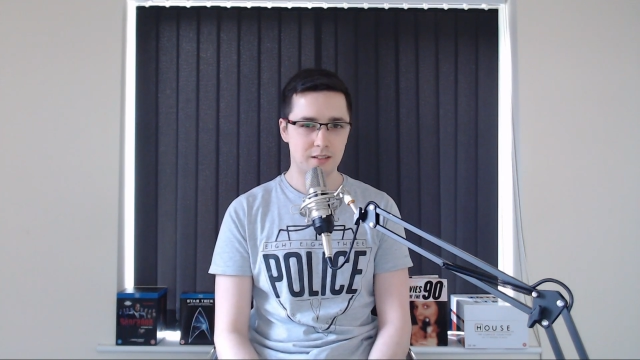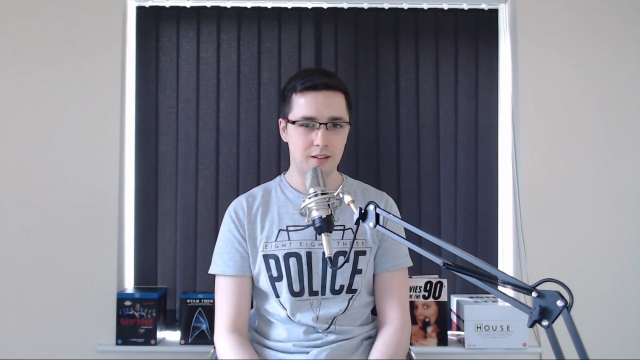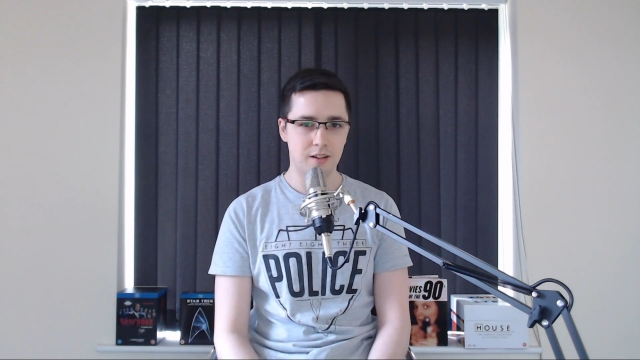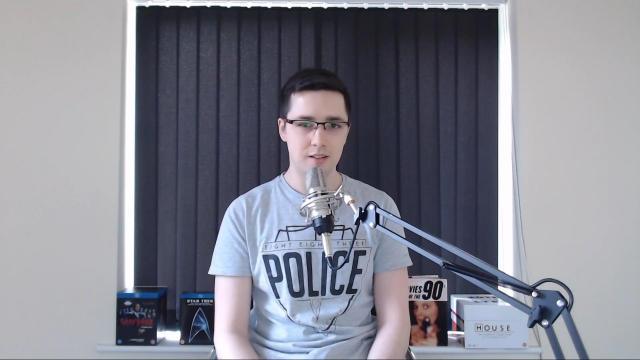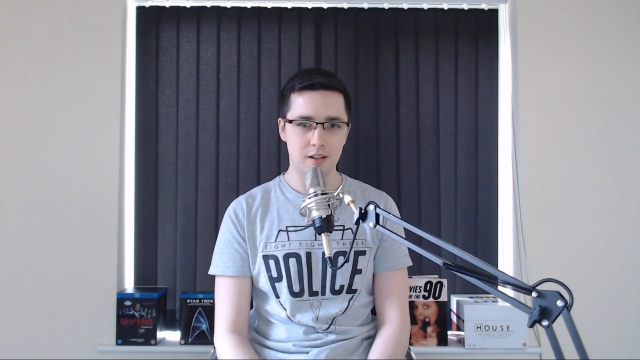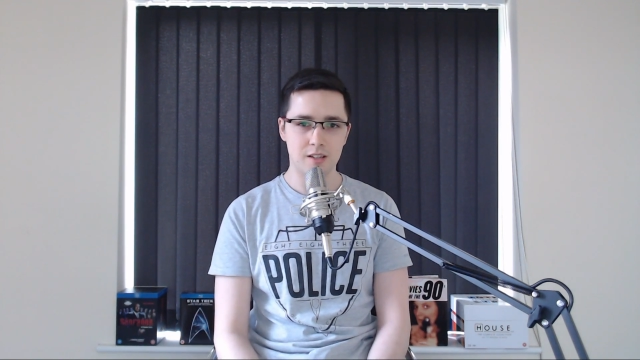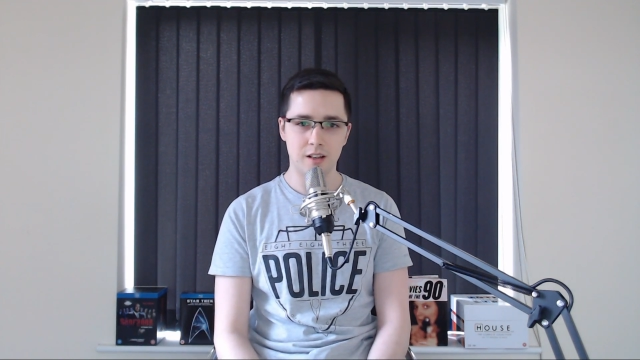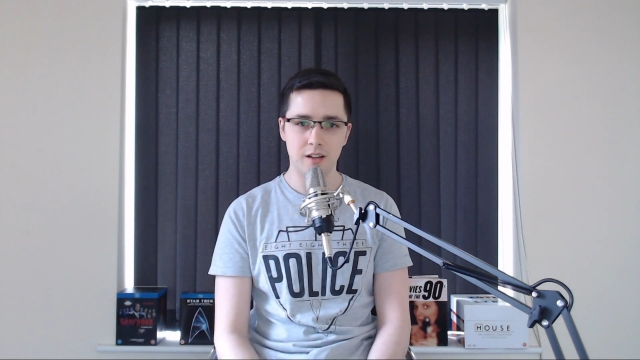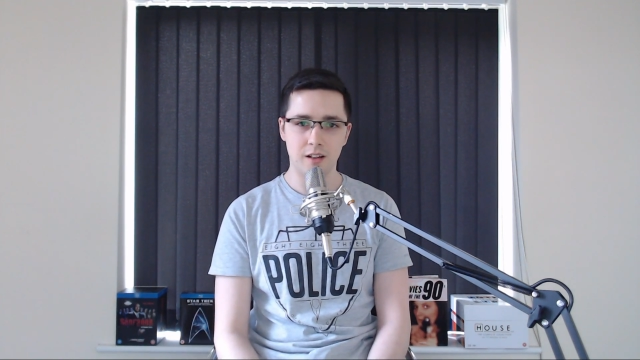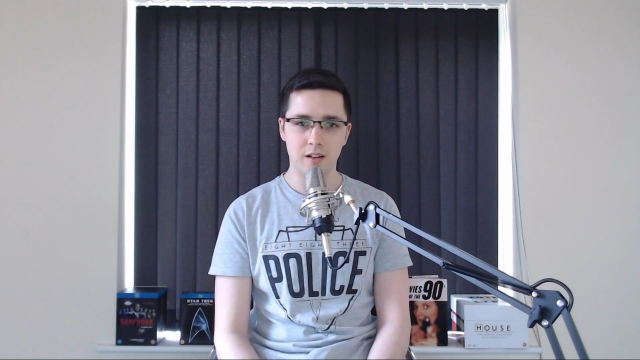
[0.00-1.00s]
it's a
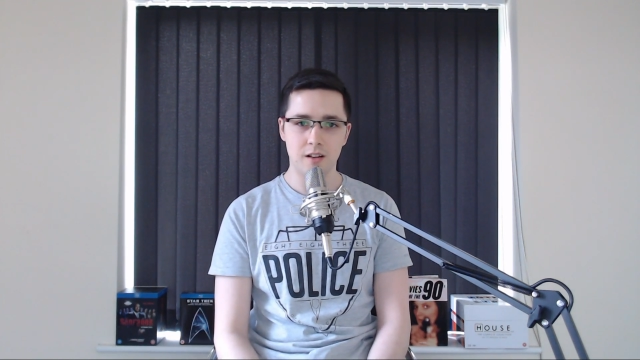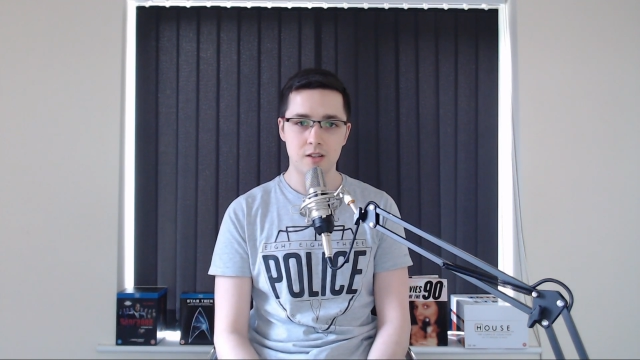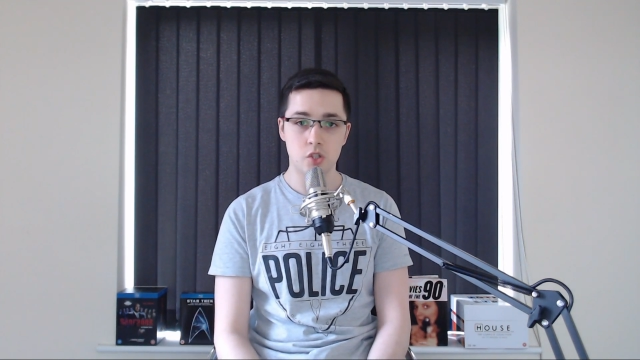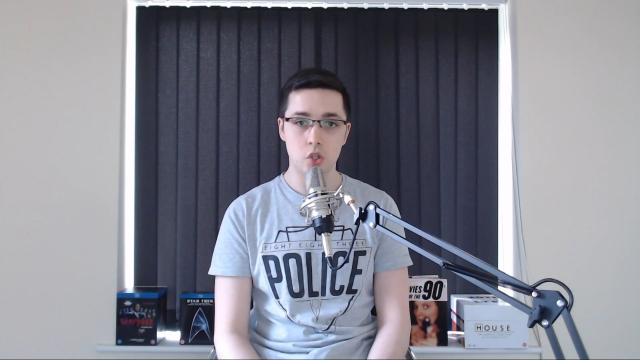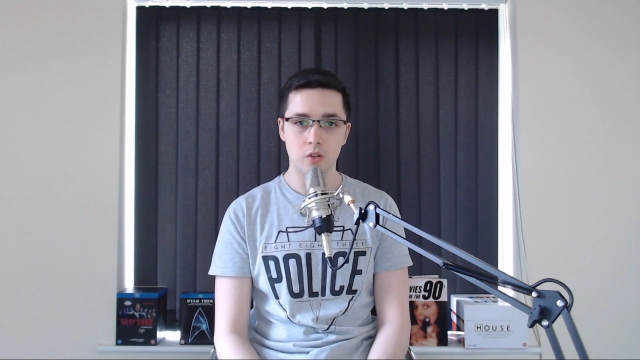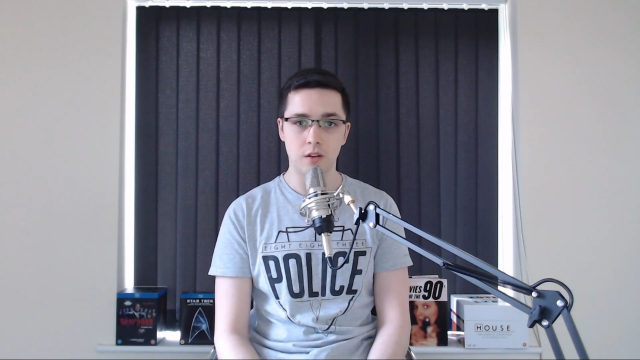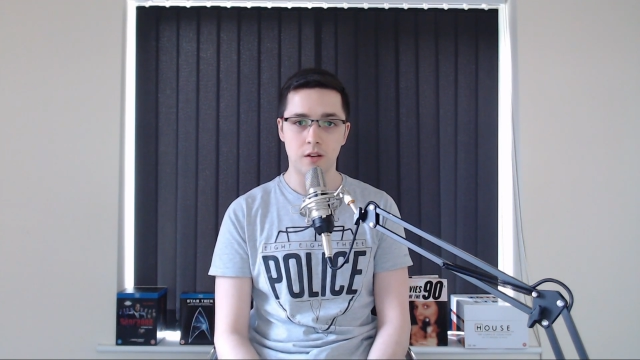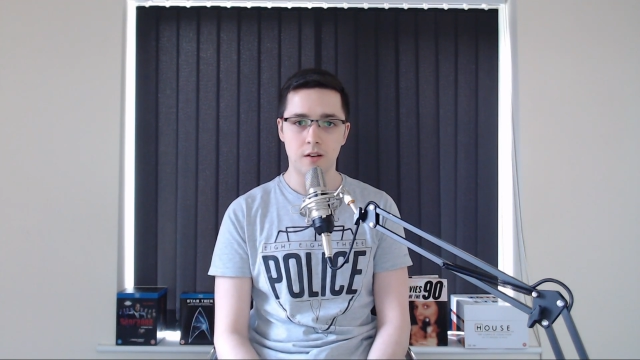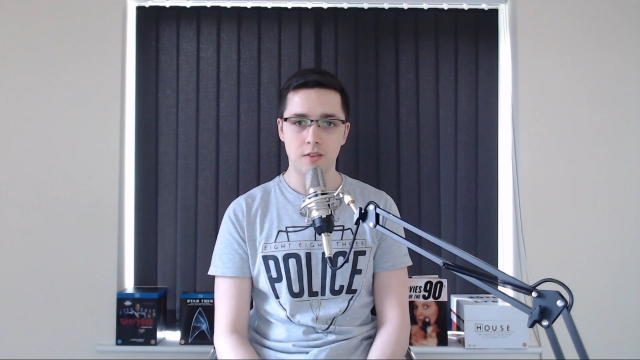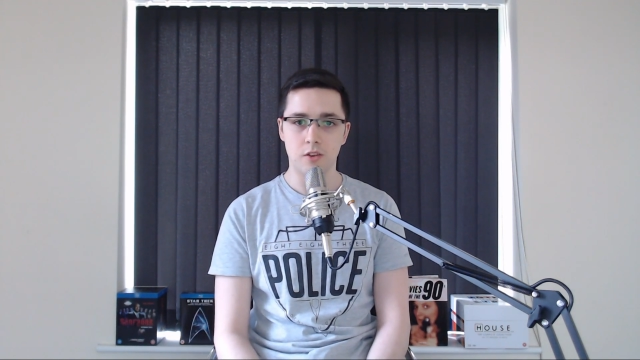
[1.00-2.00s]
little sudden,
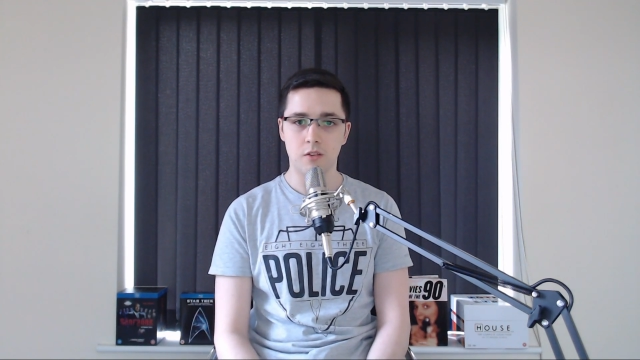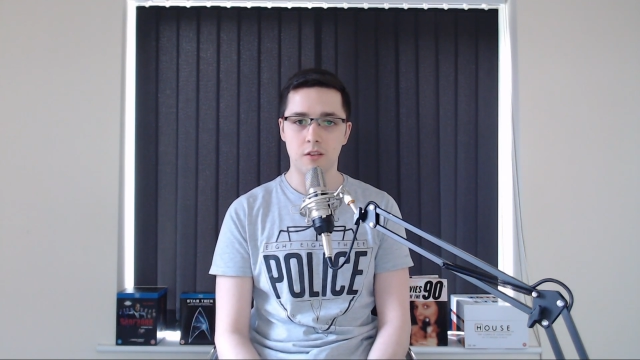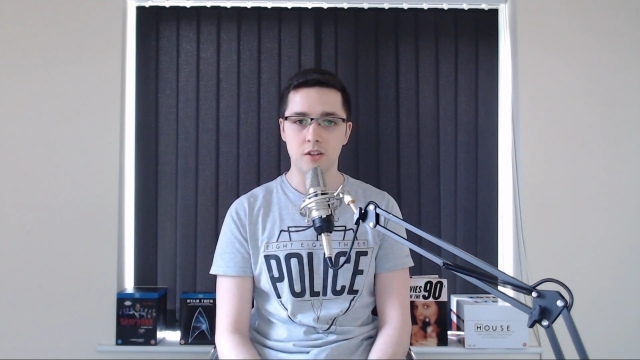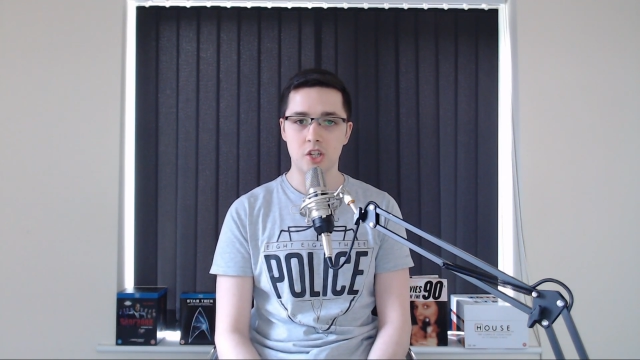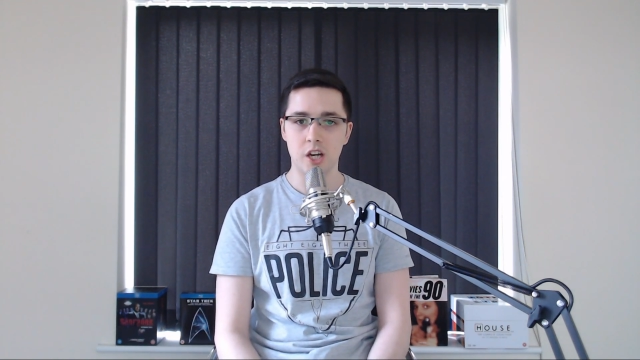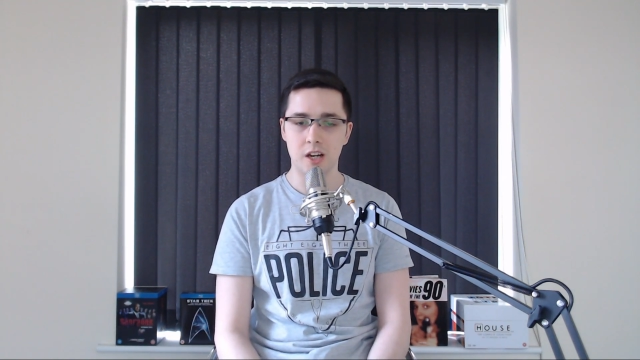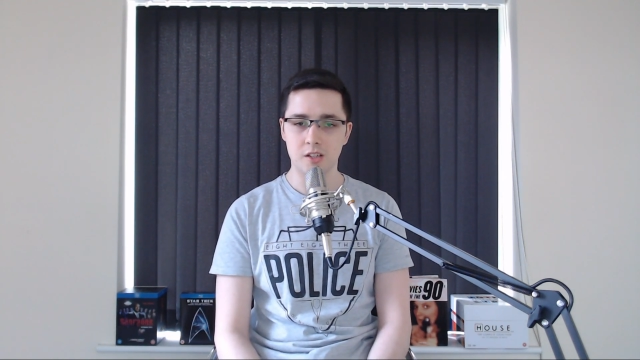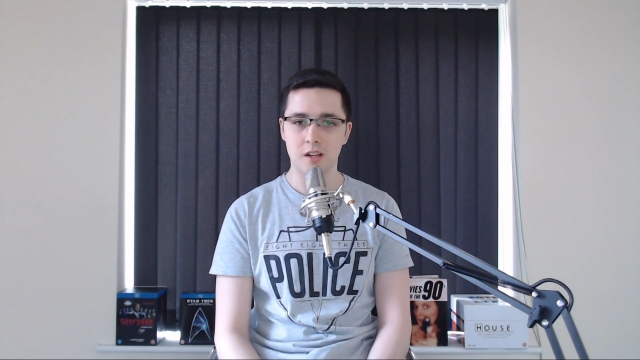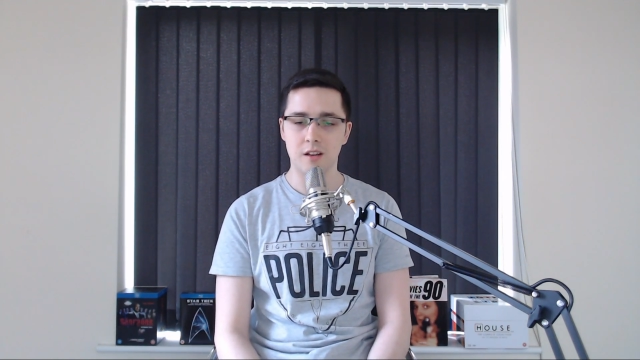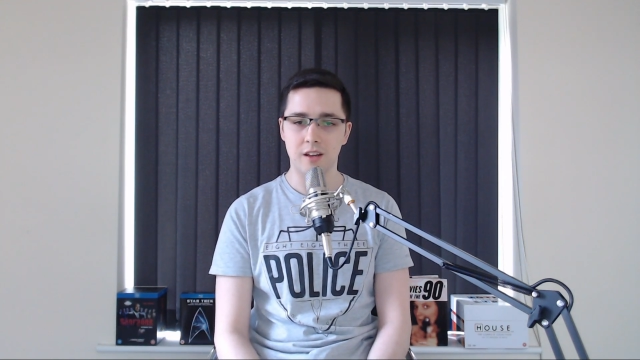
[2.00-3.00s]
the
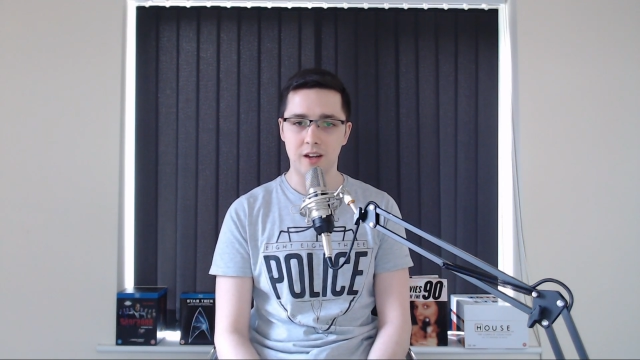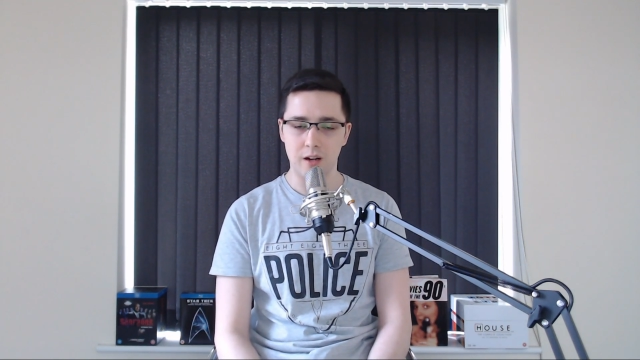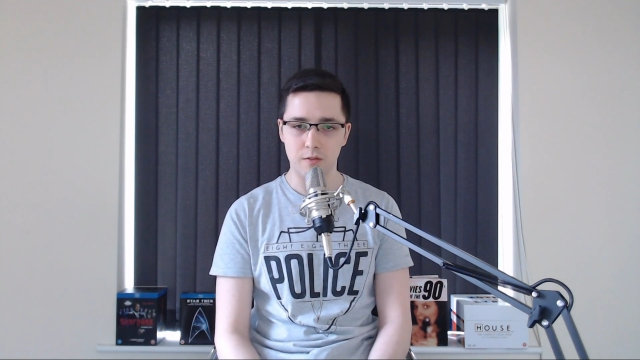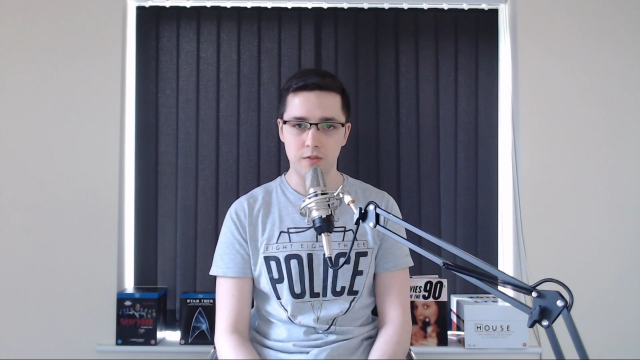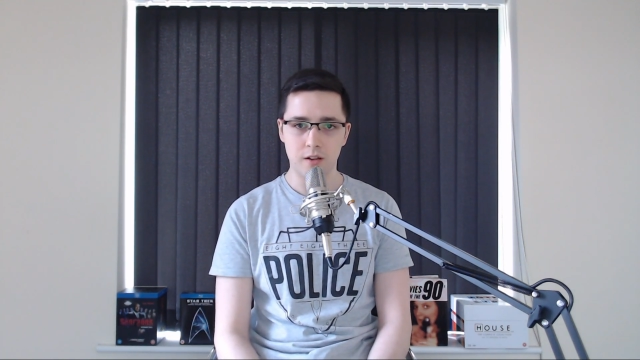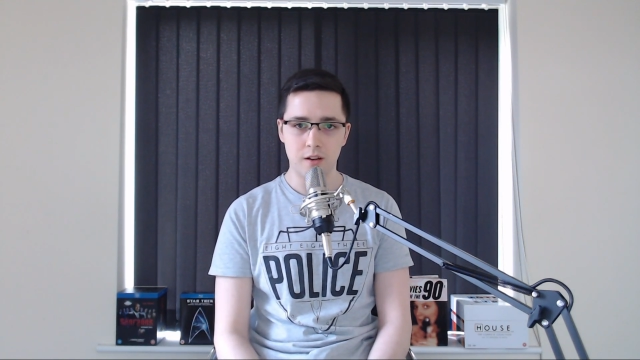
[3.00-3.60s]
change that they have.